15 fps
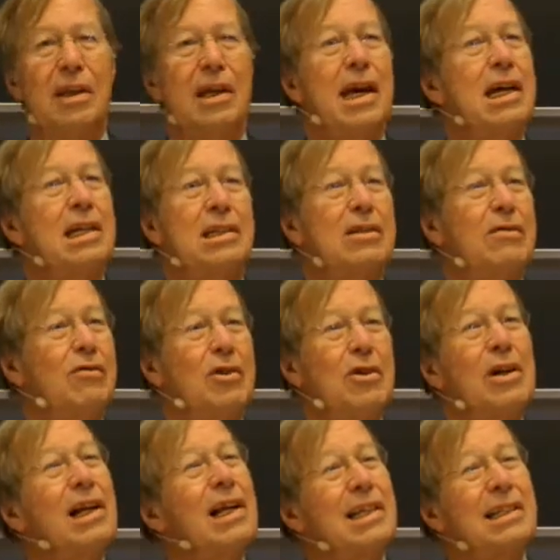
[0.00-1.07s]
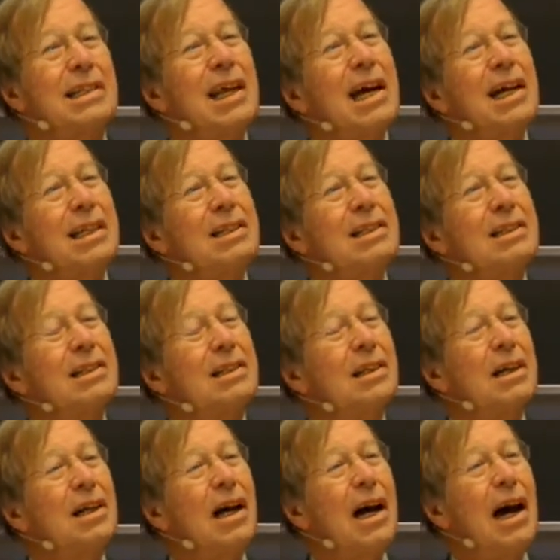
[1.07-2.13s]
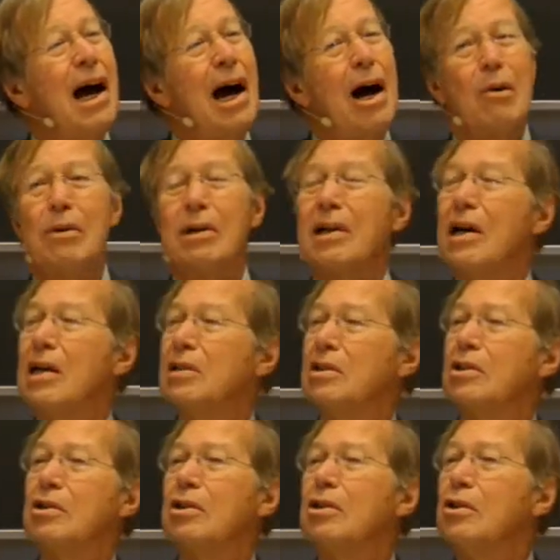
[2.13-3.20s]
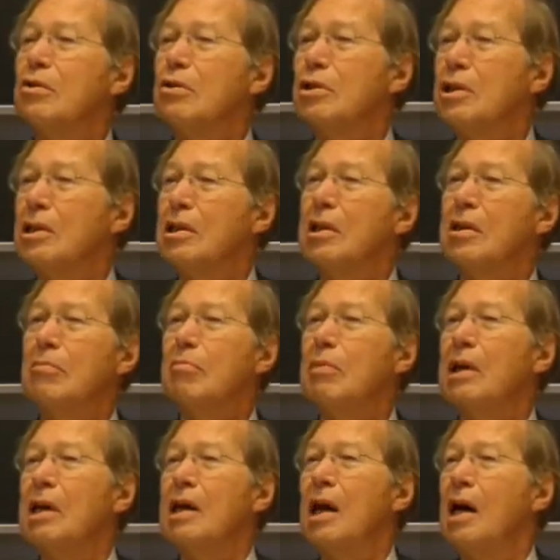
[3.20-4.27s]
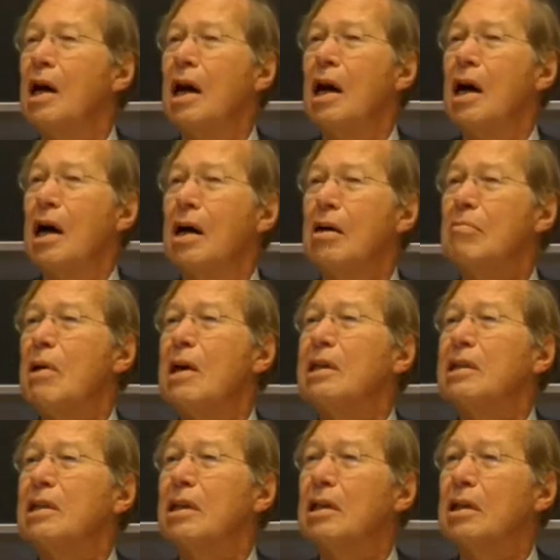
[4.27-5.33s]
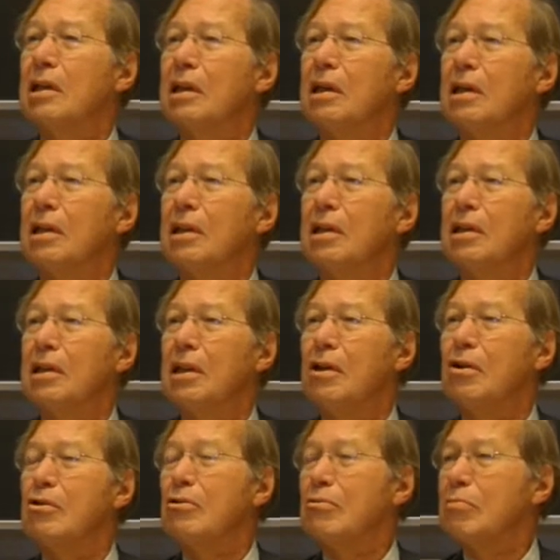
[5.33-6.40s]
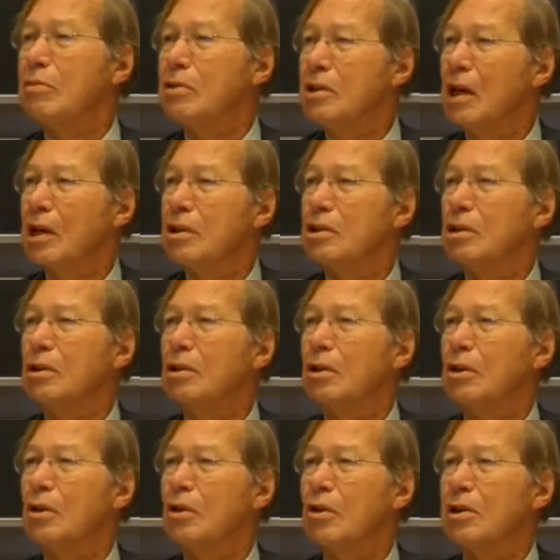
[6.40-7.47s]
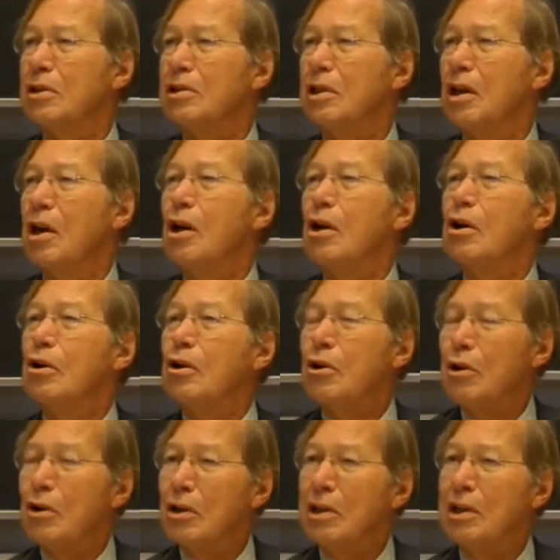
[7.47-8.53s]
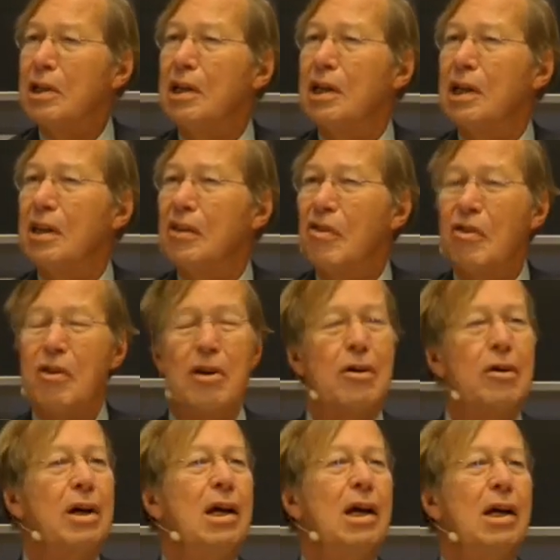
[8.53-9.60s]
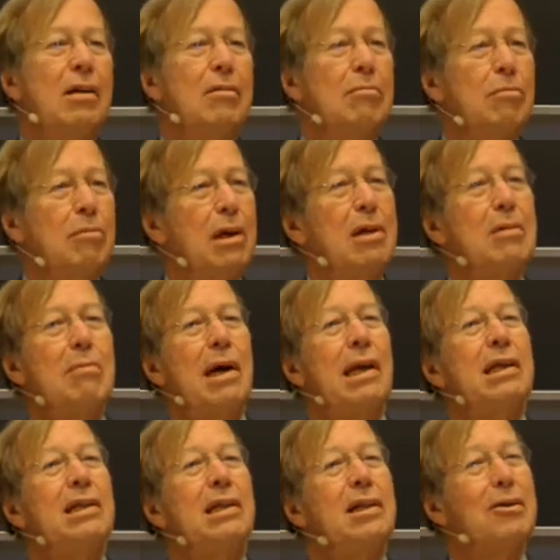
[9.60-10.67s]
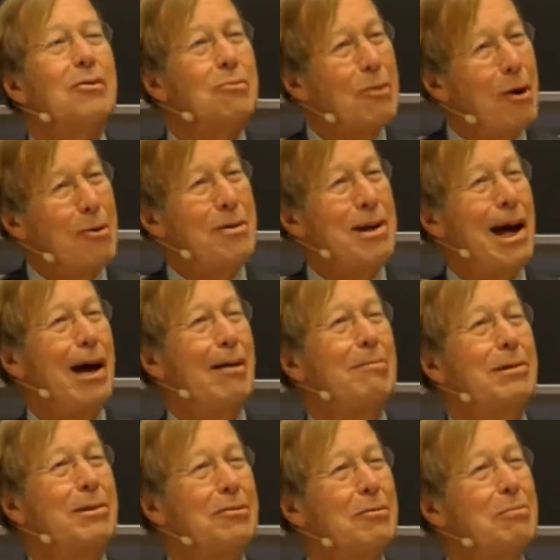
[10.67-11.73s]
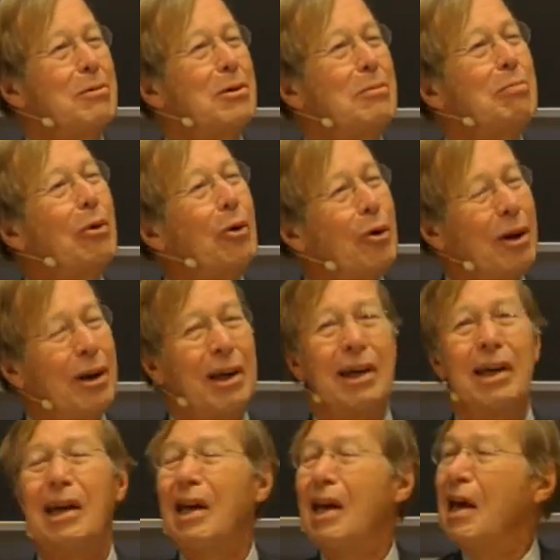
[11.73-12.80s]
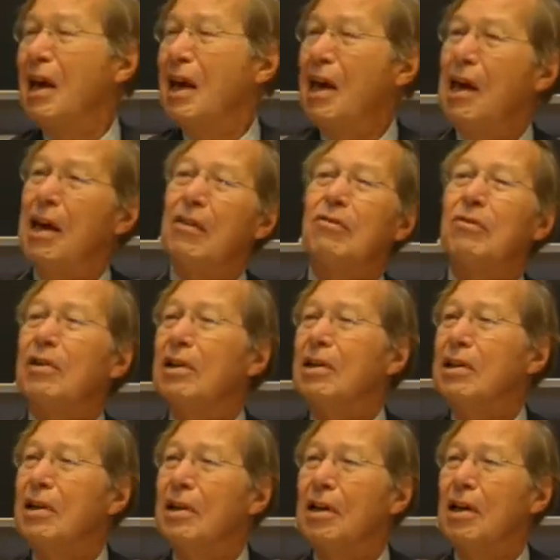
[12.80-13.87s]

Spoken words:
the case of the United States, our Constitution can be amended. The Equal Protection Clause could, in theory, be amended. It won't happen. It would be appalling if it